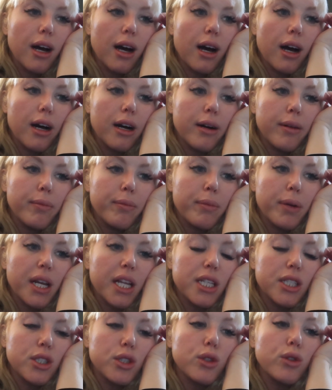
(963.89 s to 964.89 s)
Um,
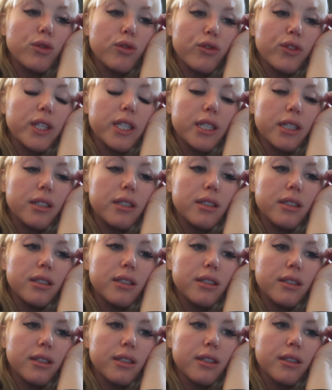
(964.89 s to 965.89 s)
but I do feel,
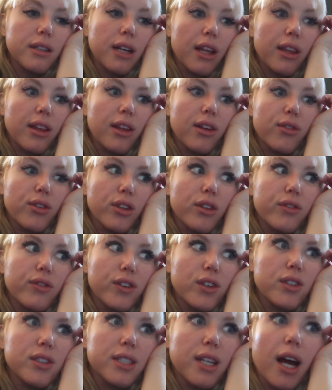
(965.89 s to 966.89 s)
I think for the
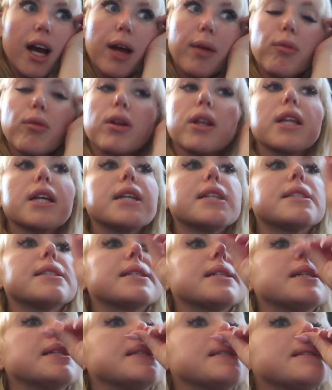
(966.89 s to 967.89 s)
first time really
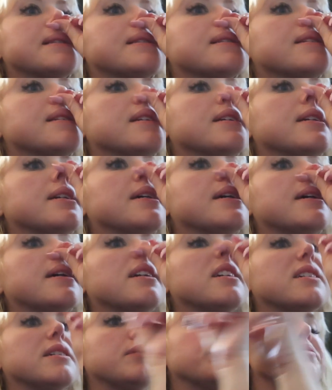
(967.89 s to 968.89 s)
since
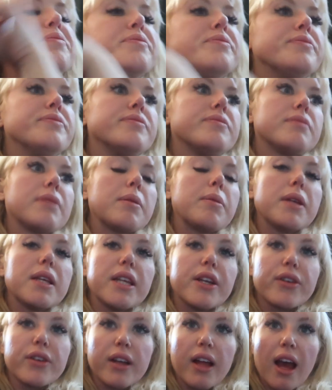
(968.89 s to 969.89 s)
maybe a
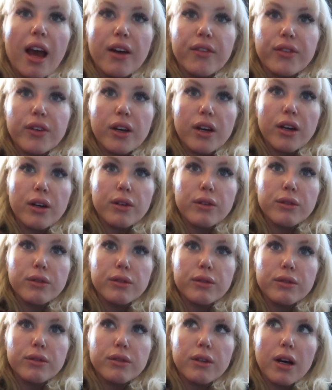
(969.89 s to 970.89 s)
year and a half ago,
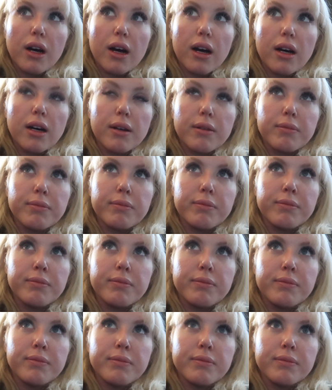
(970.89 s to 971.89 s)
um,